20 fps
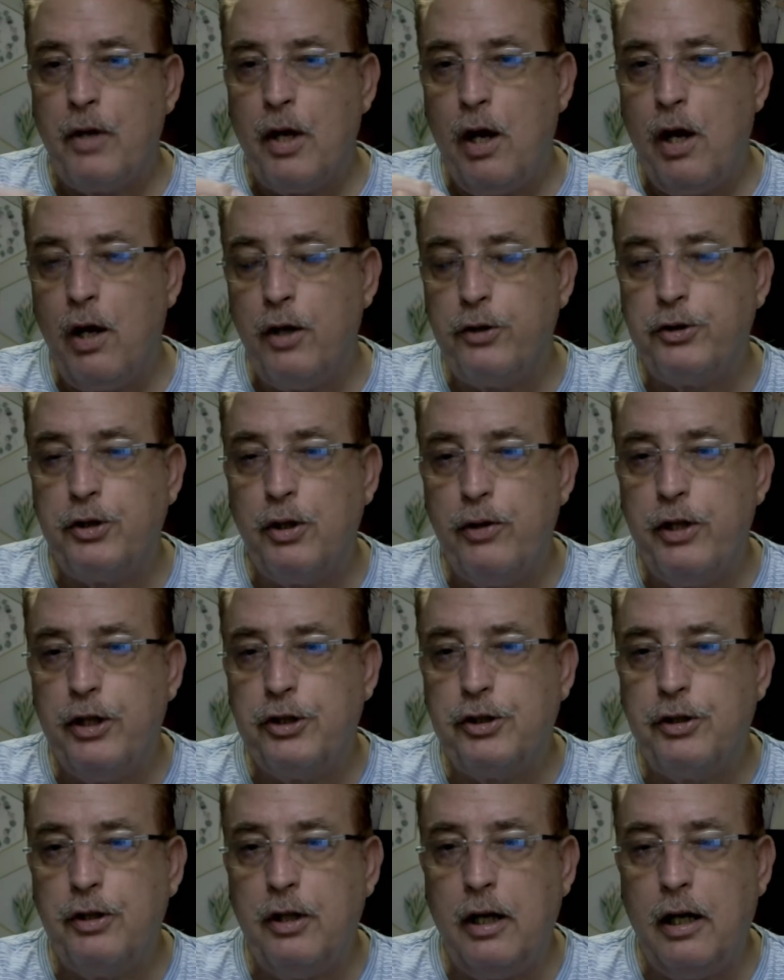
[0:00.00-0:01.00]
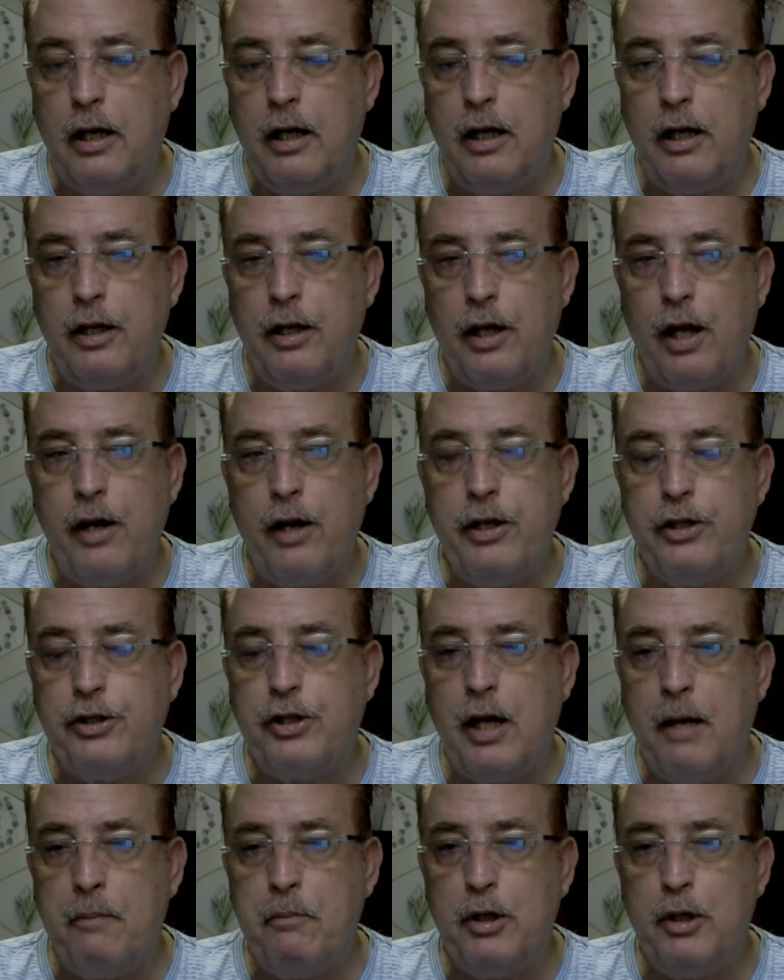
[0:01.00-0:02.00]
Also, this a lot of these
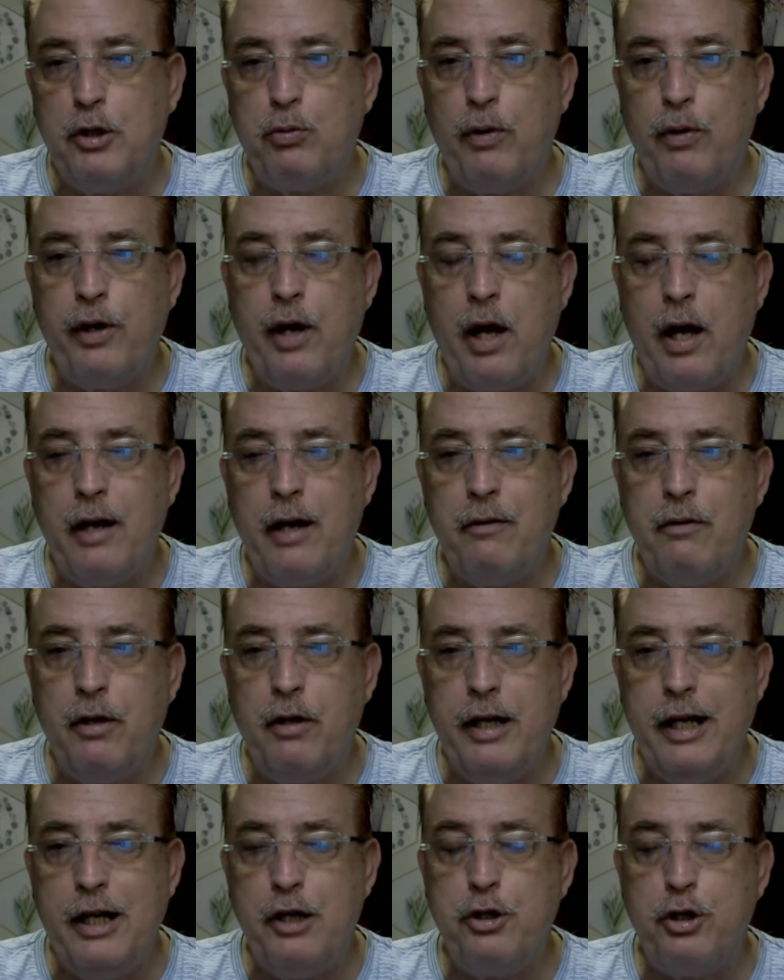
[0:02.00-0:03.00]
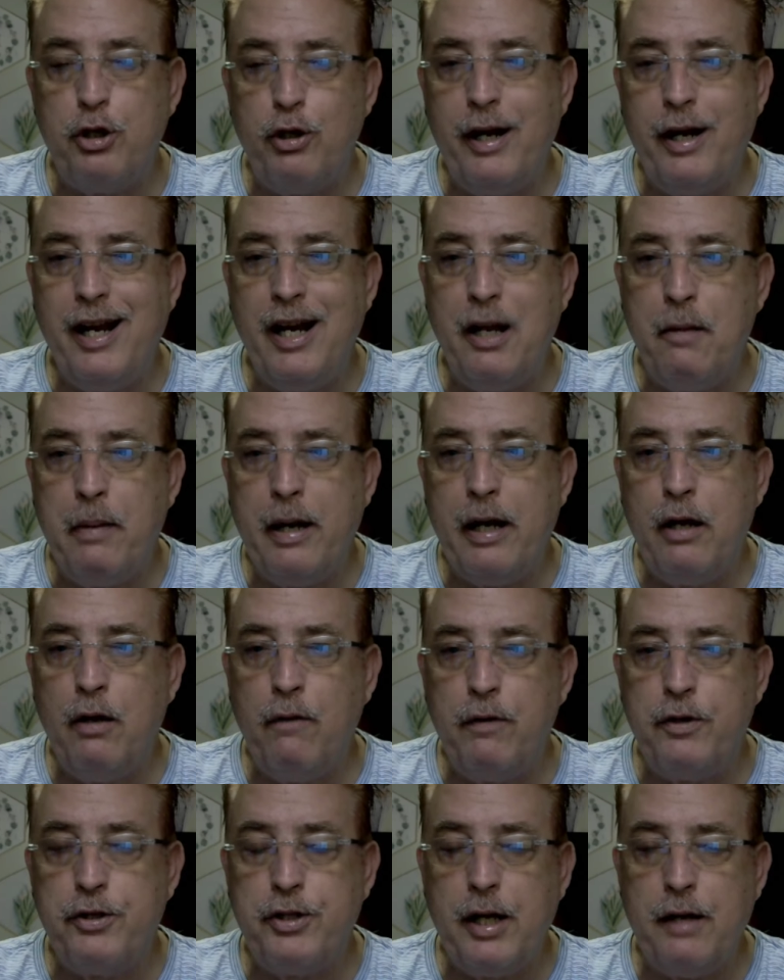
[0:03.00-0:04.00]
companies will not insure anybody
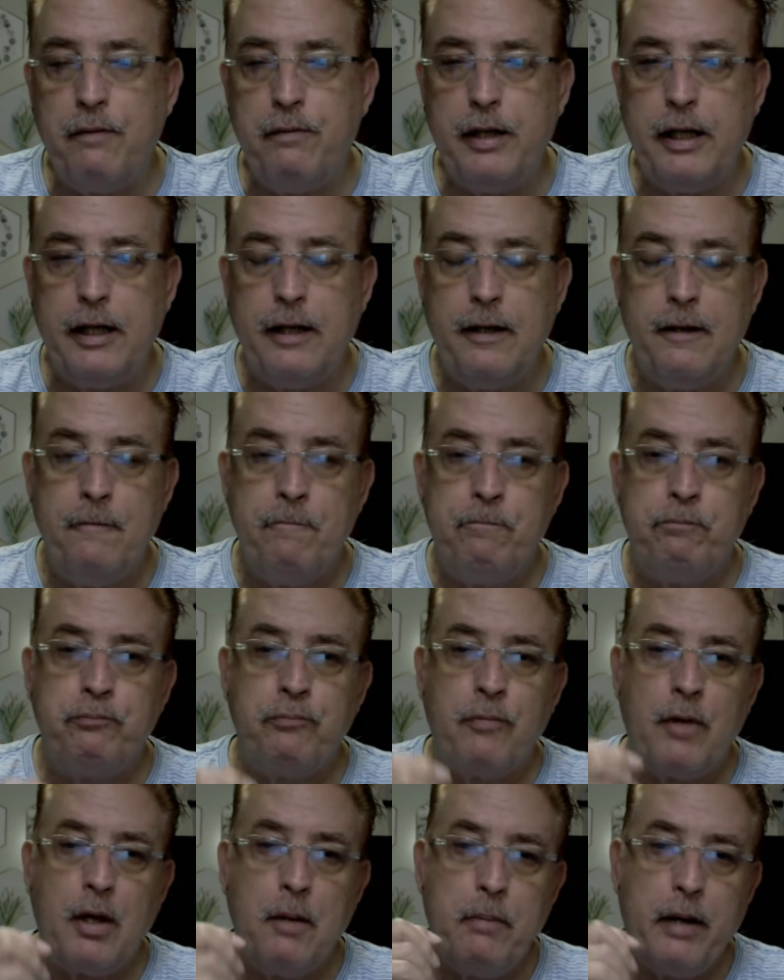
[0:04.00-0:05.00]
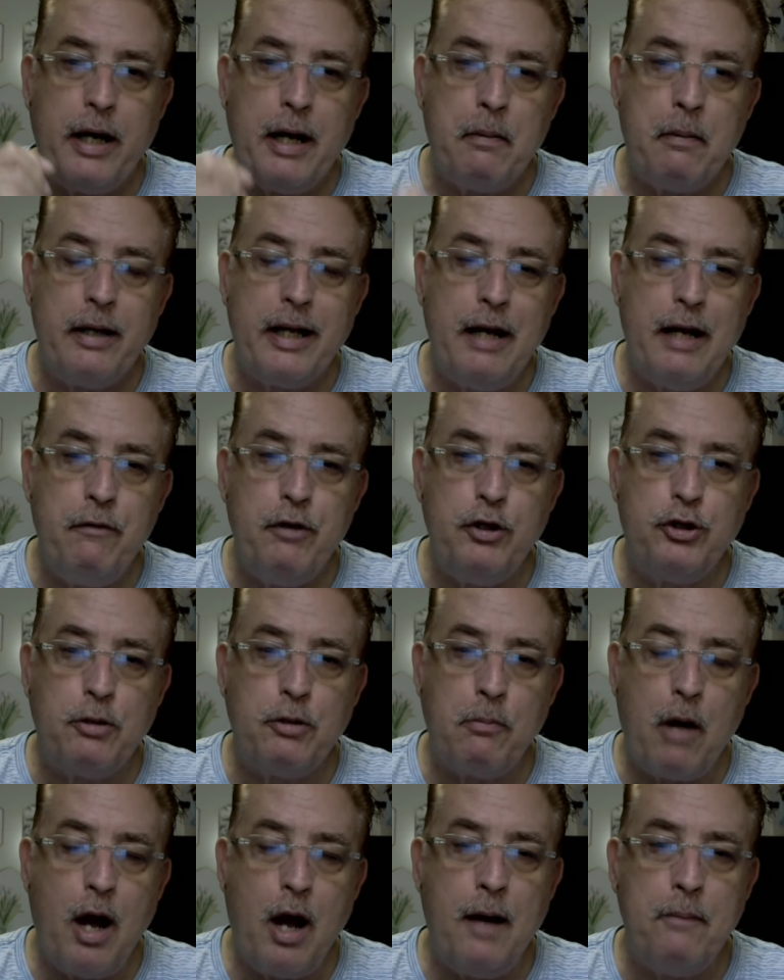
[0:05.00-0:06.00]
over 70. But I'm going to give you
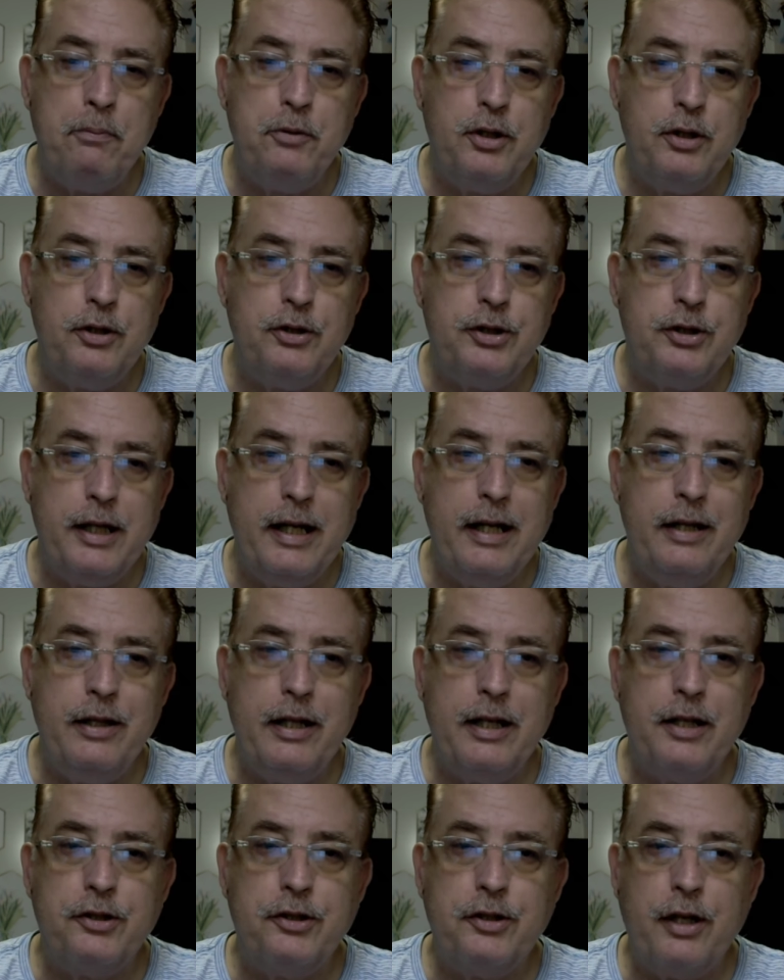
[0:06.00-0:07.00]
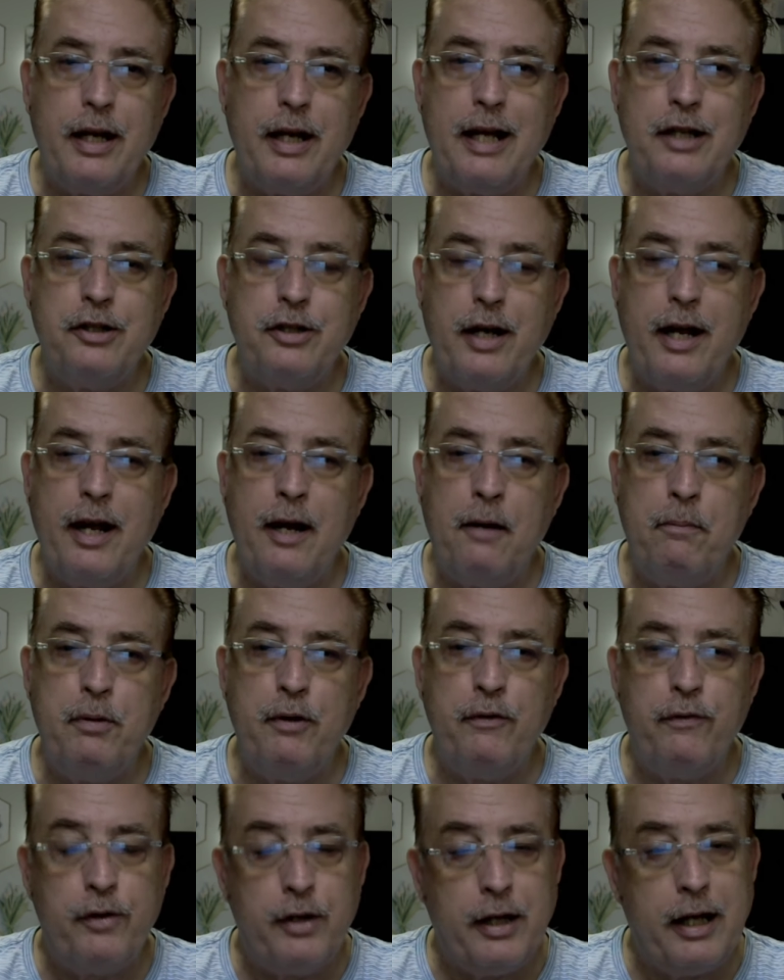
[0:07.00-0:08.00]
some options in this that actually help
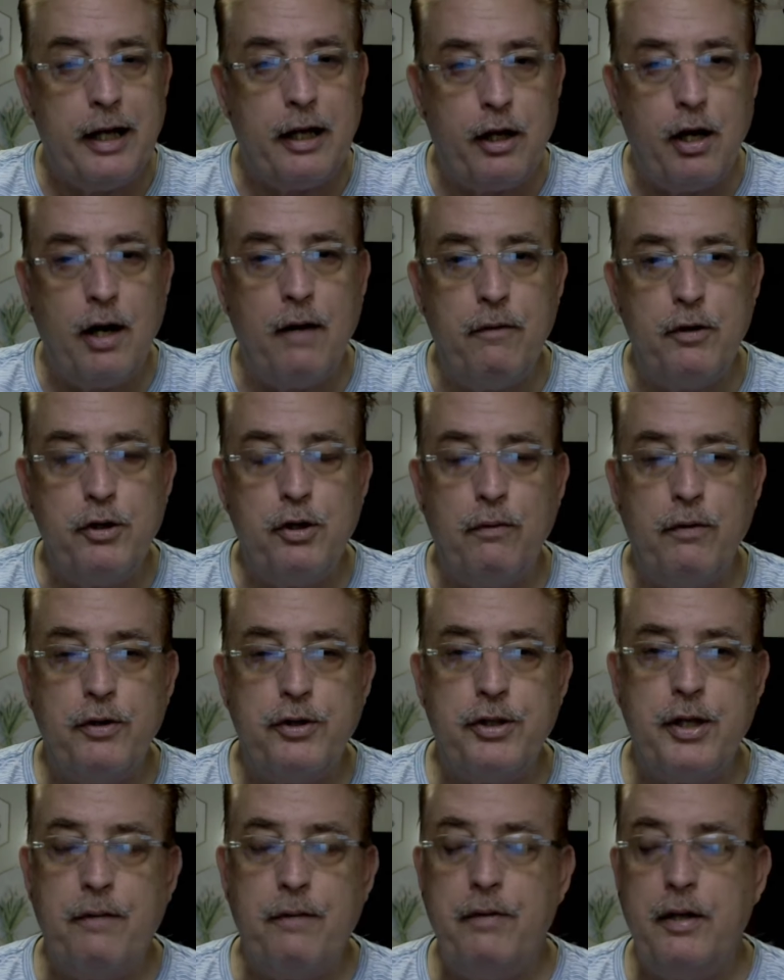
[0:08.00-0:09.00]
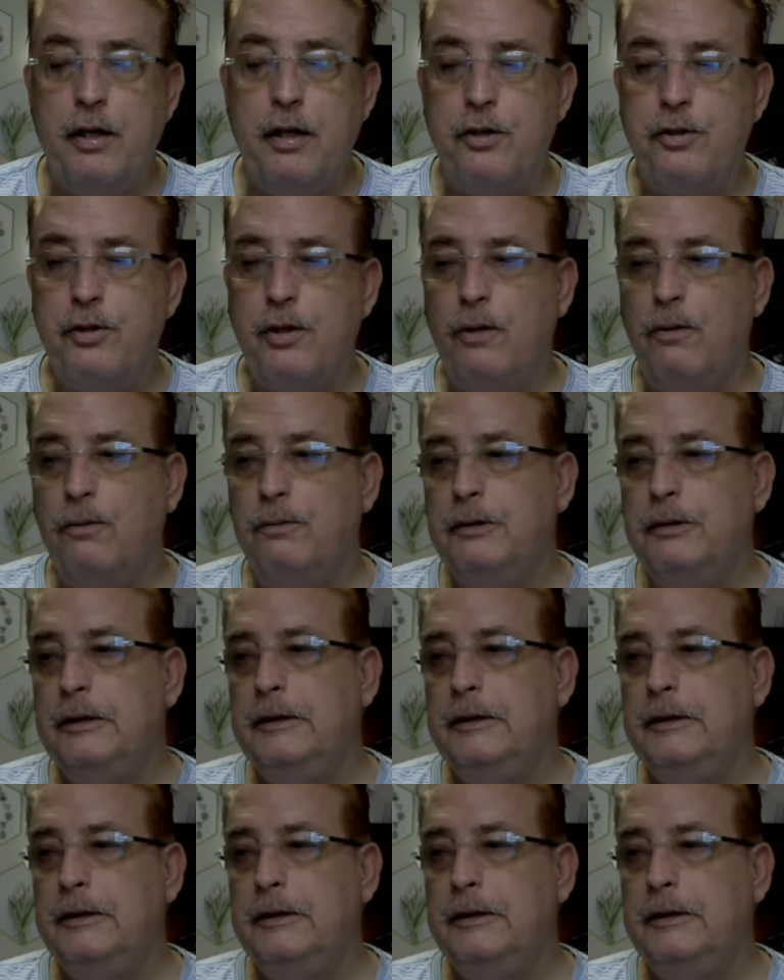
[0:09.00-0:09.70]
you get coverage over 70 years old.